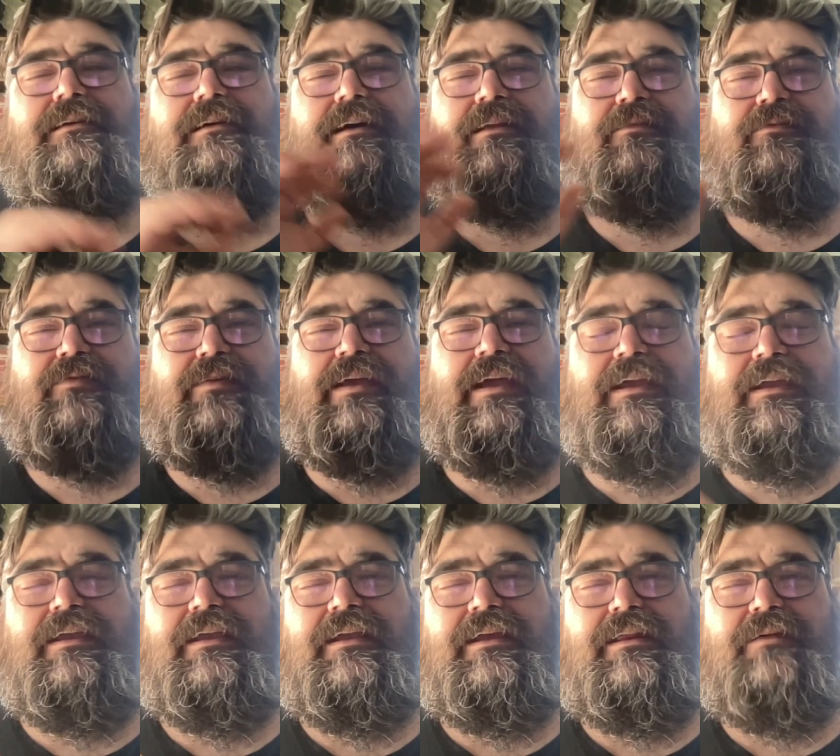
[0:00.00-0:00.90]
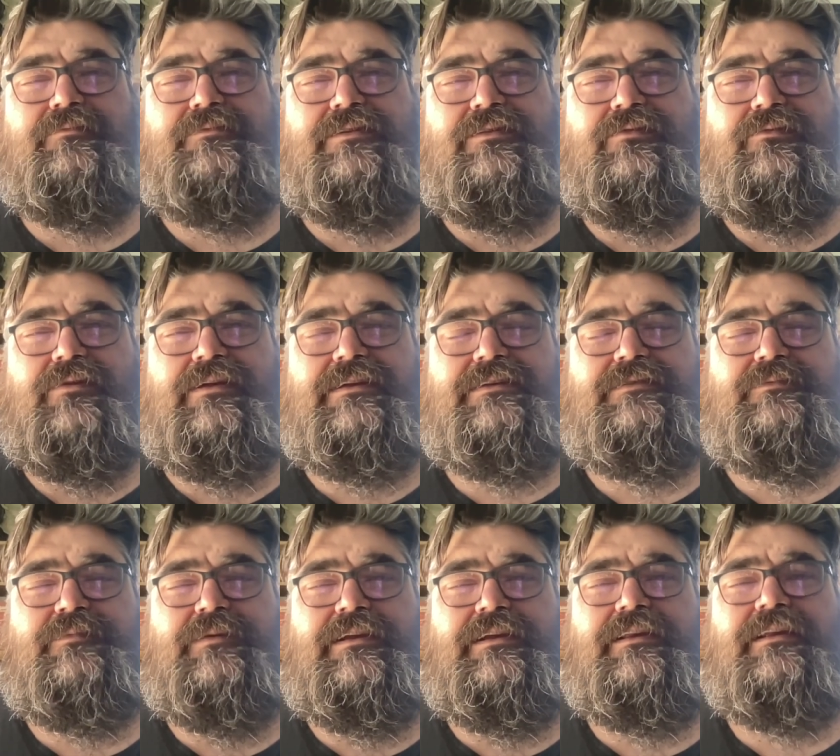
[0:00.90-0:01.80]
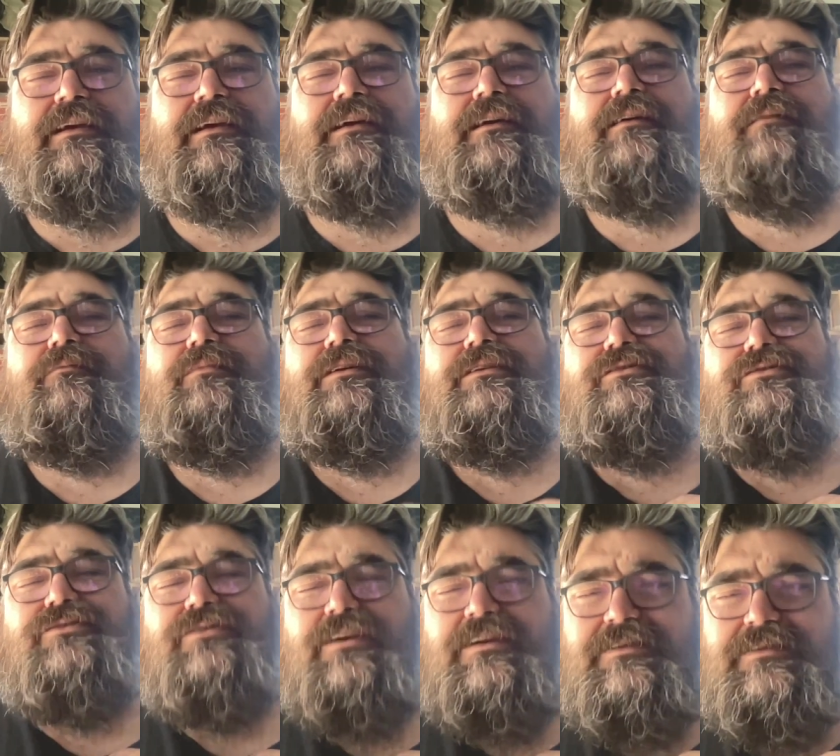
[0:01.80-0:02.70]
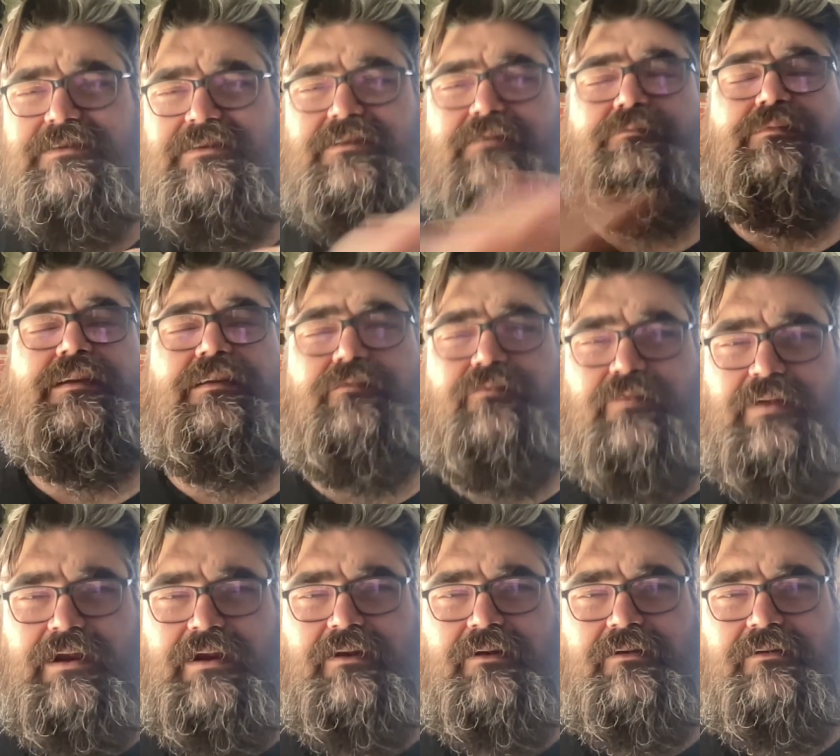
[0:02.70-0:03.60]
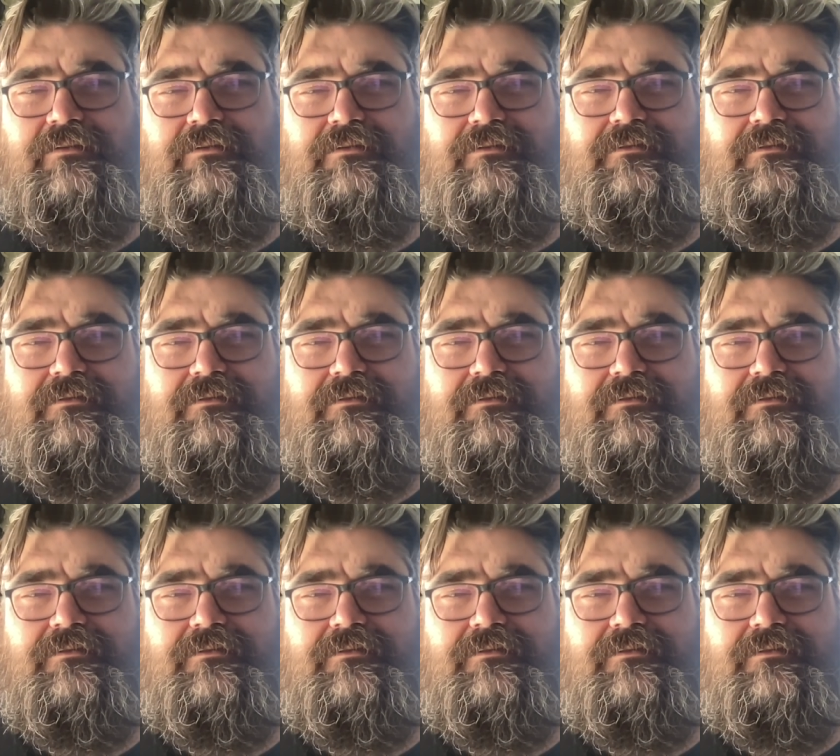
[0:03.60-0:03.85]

I don't think I could get up to three speed, but just to be fair,